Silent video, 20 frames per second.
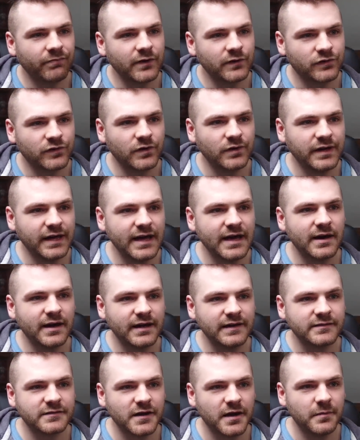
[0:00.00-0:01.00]

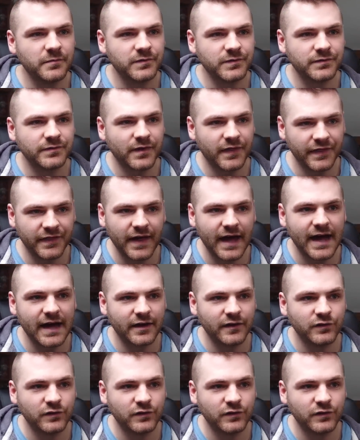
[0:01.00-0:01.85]
terms of that